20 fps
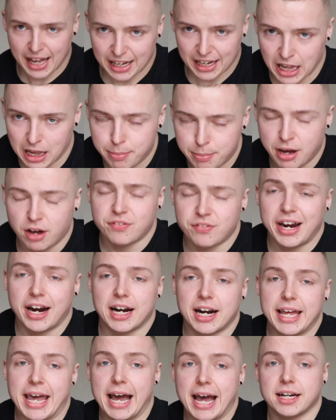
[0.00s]
a little bit of
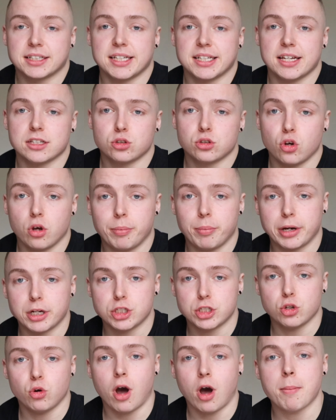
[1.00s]
early access to it,
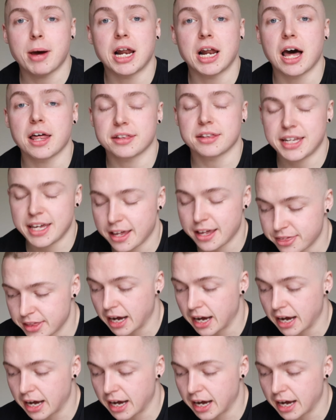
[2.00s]
because you know I'm an athlete in